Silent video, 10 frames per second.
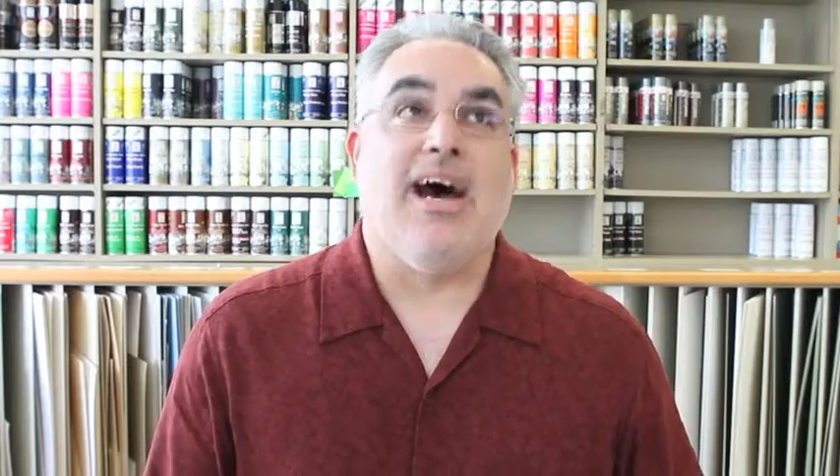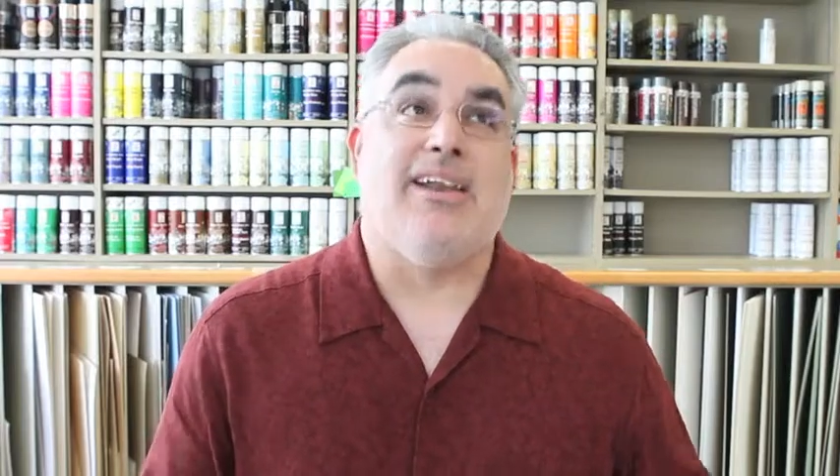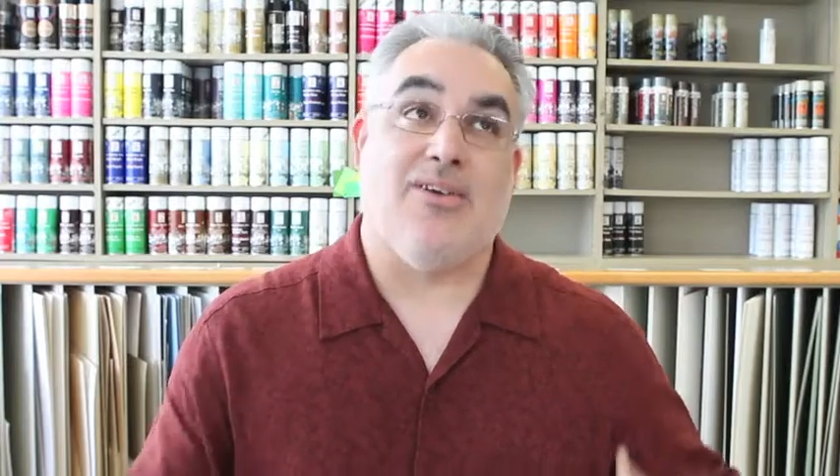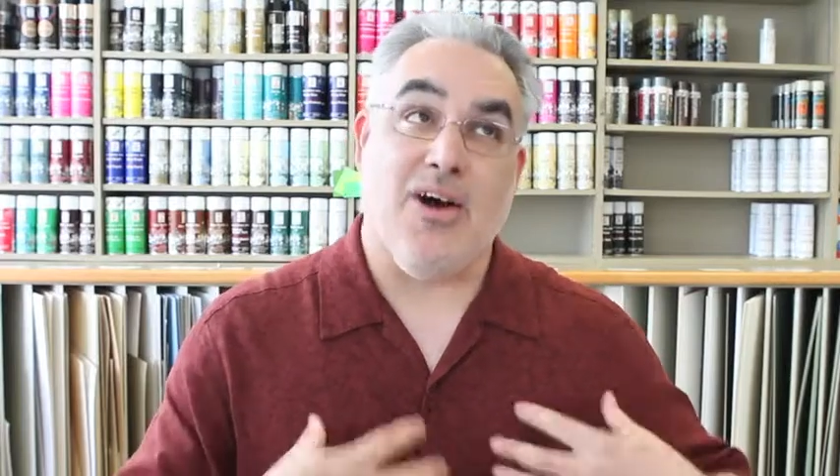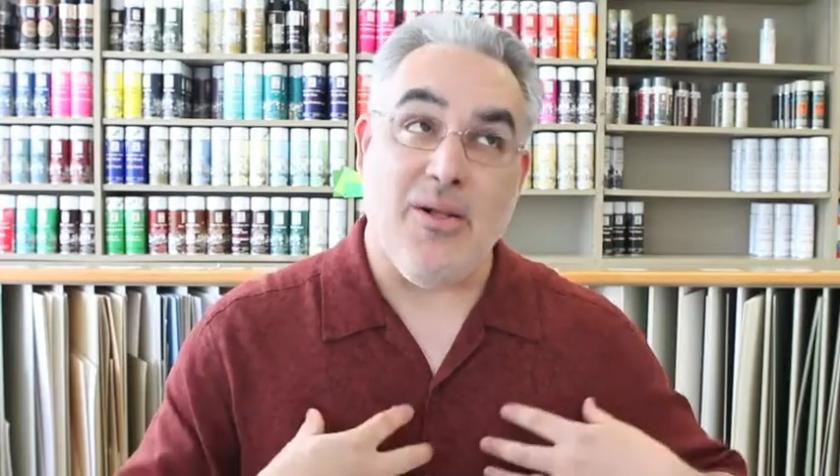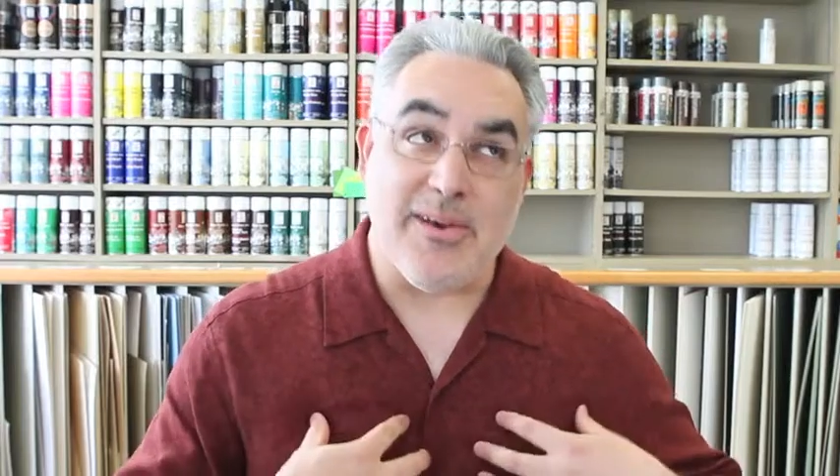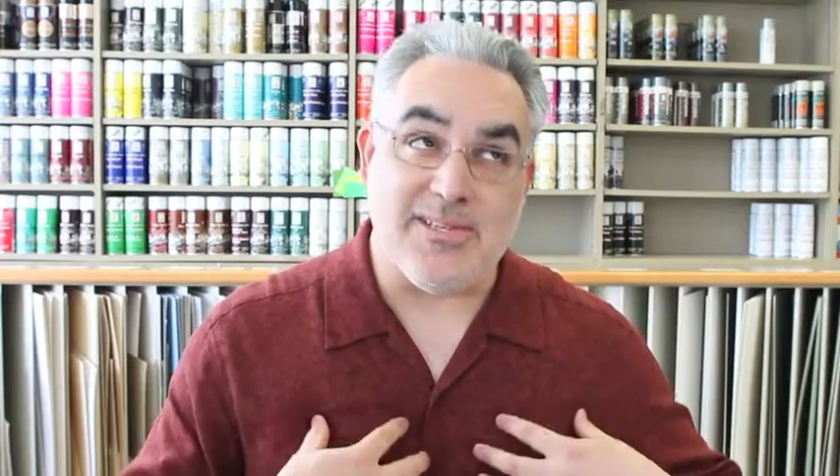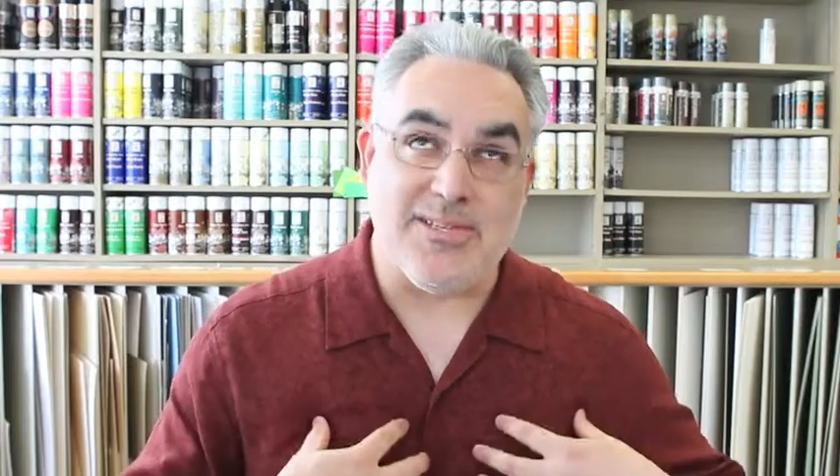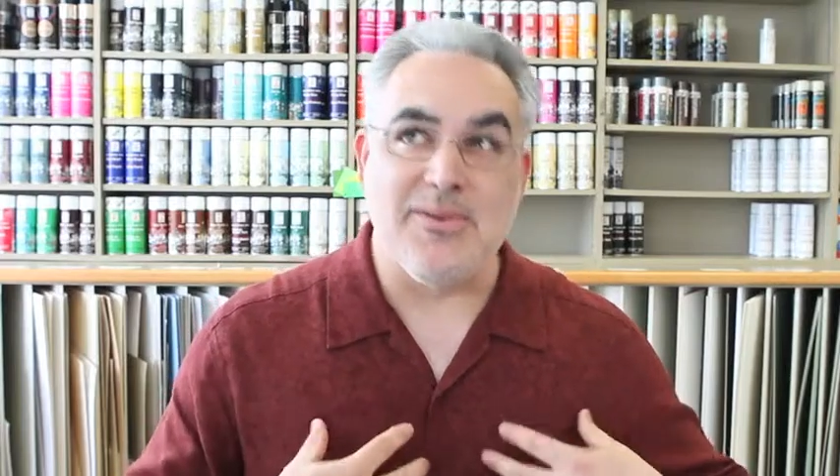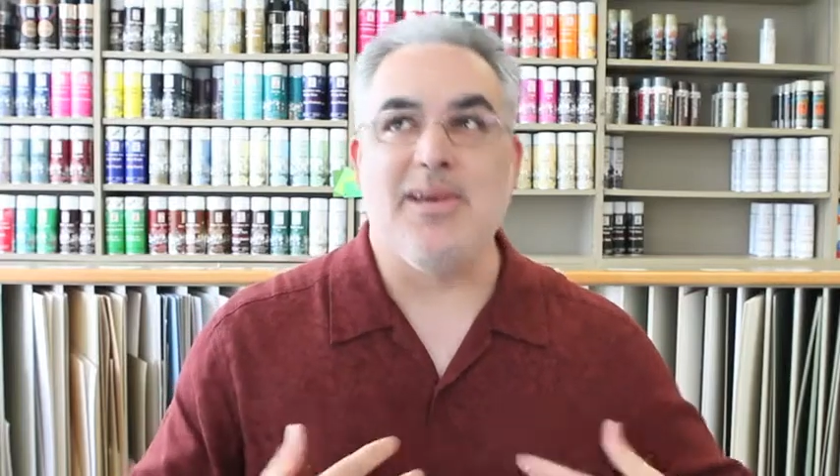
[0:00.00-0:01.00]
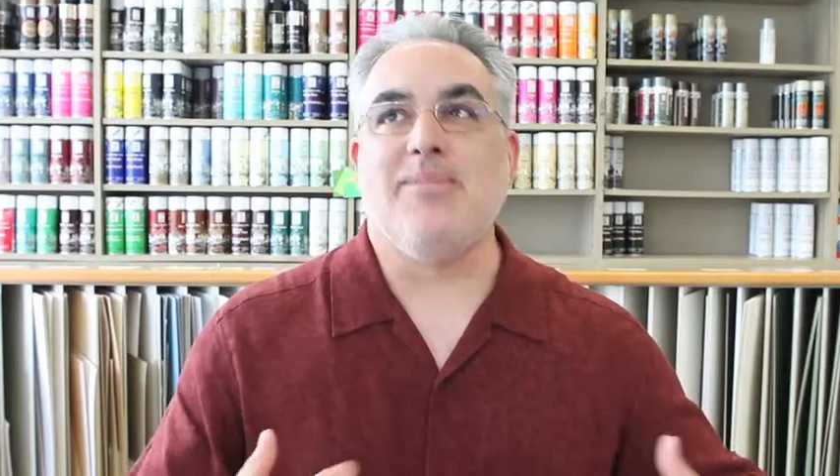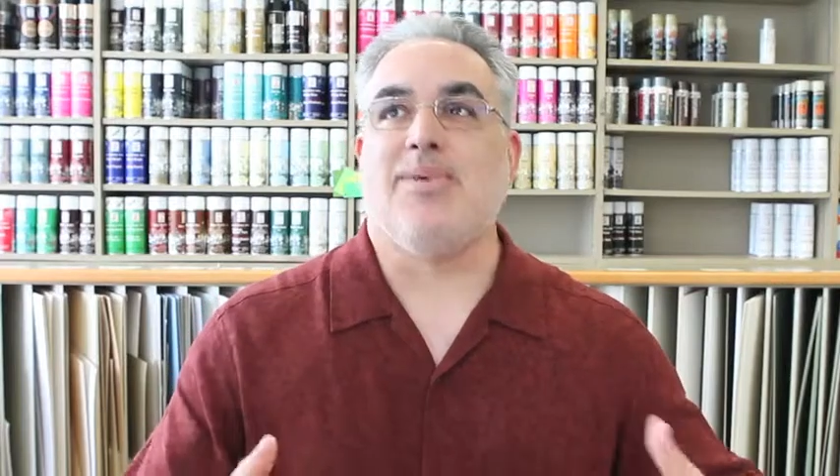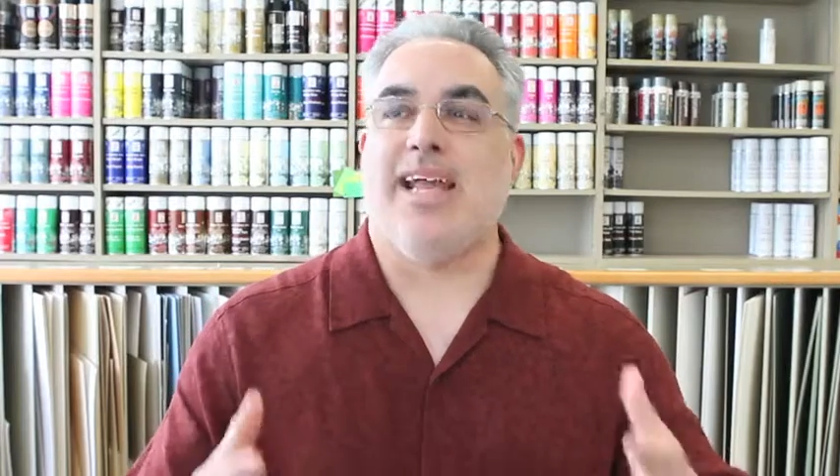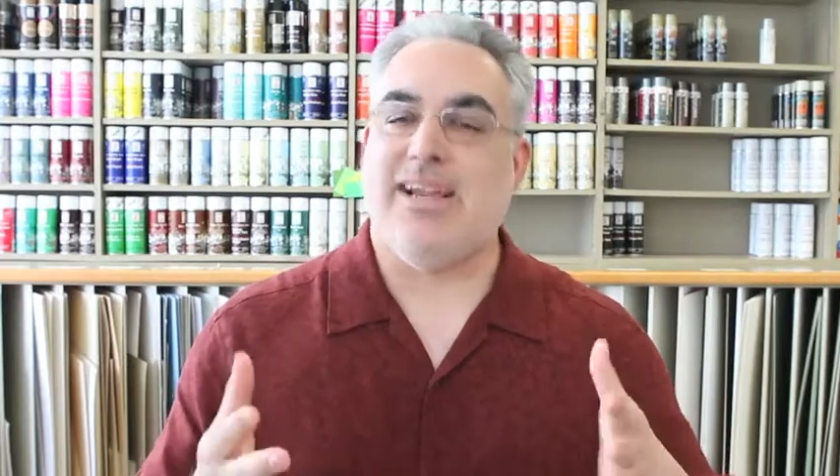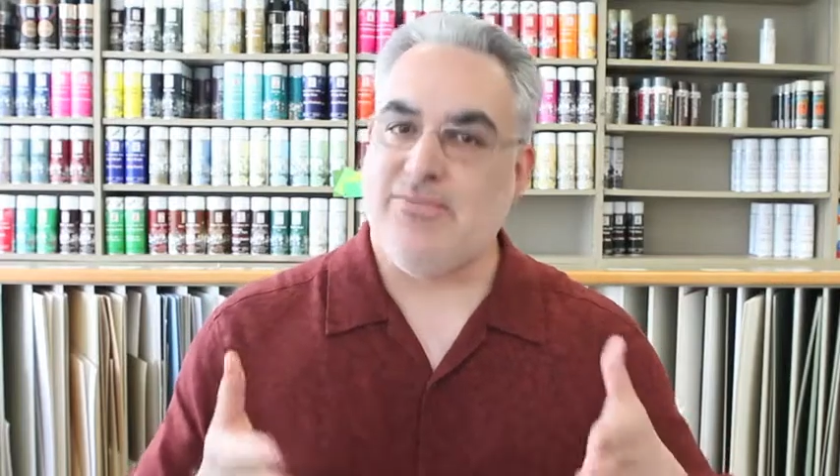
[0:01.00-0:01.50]
I don't always do it,
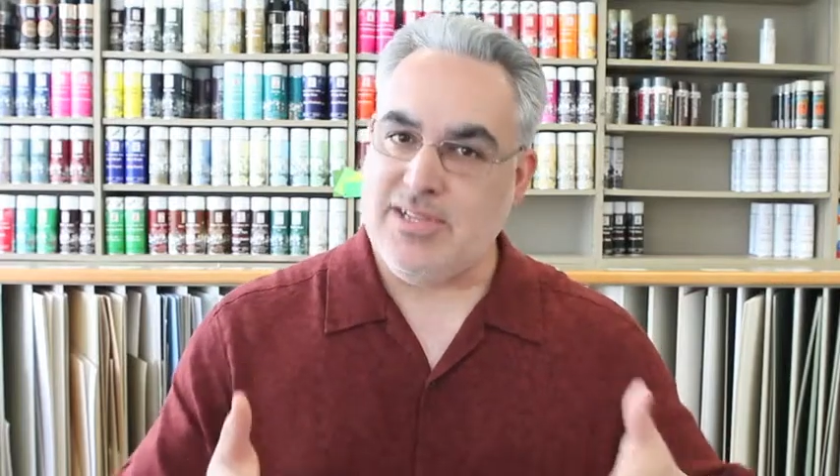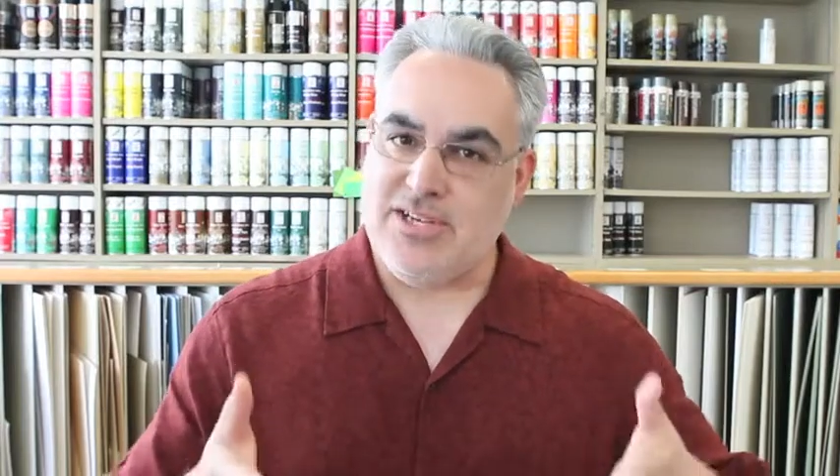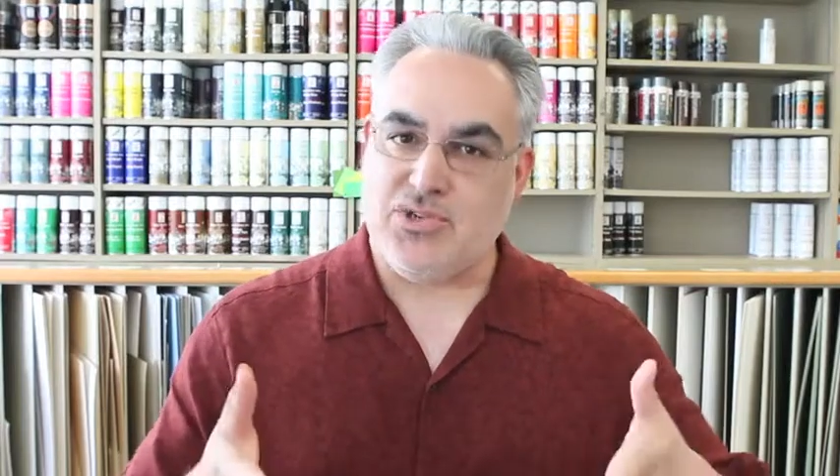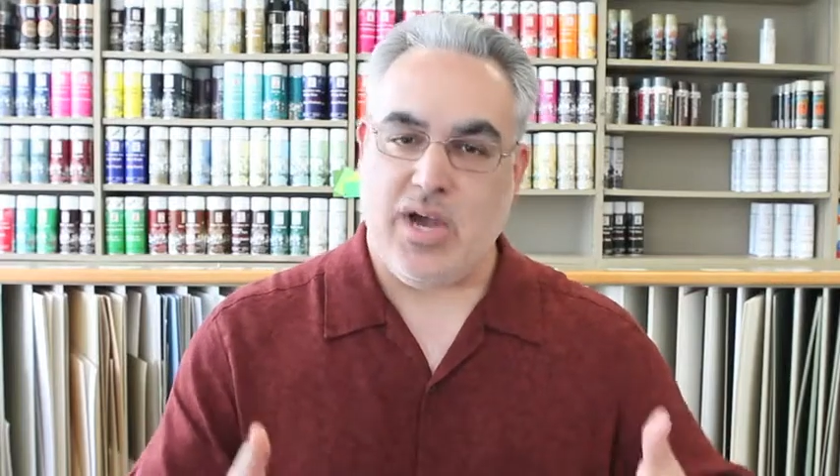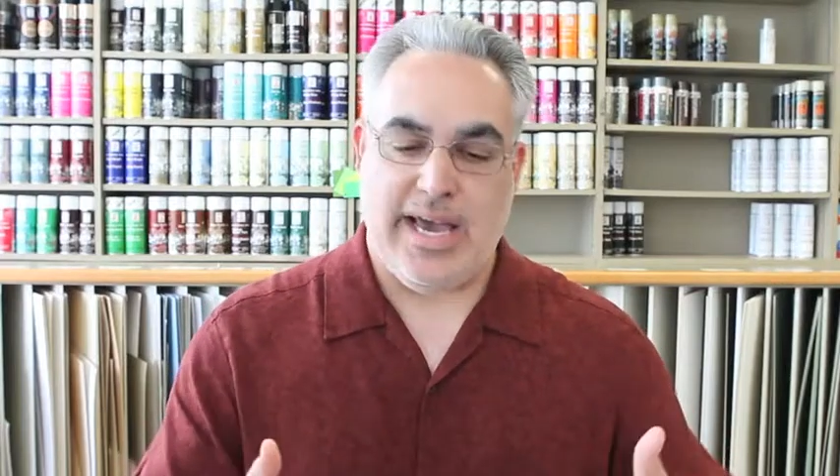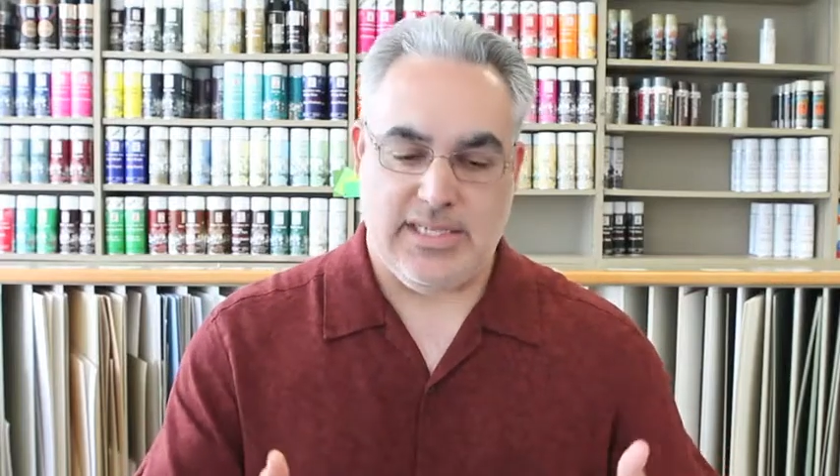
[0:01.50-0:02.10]
but I really try